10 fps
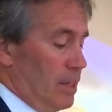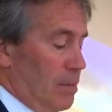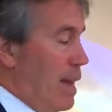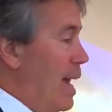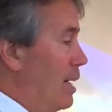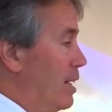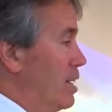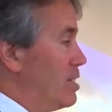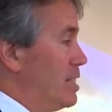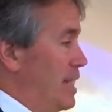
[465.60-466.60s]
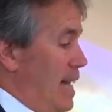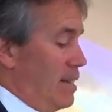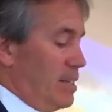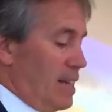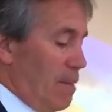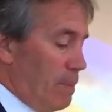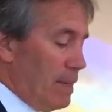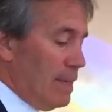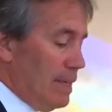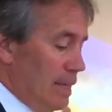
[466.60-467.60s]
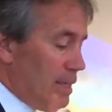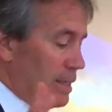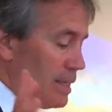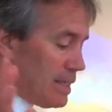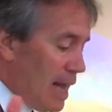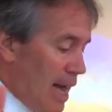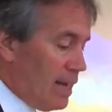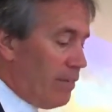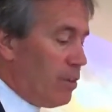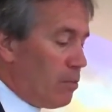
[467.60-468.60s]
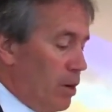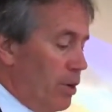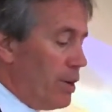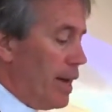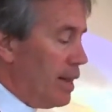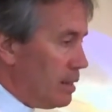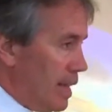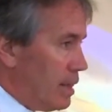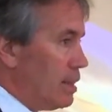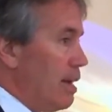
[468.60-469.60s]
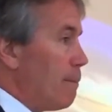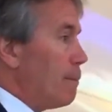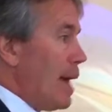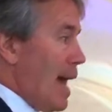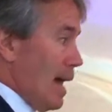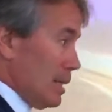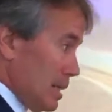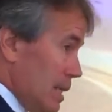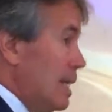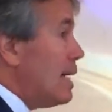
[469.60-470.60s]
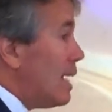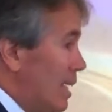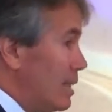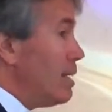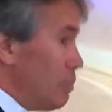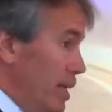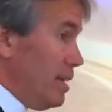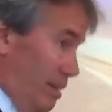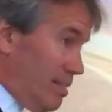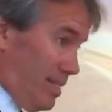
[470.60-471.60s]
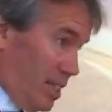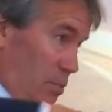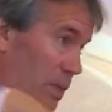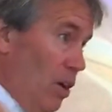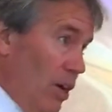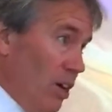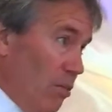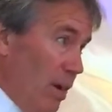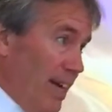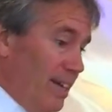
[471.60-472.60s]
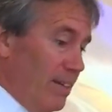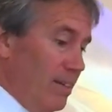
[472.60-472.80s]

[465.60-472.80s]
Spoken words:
The man is dead. Step to the side of the road and let them pass, and then we can just be on our way."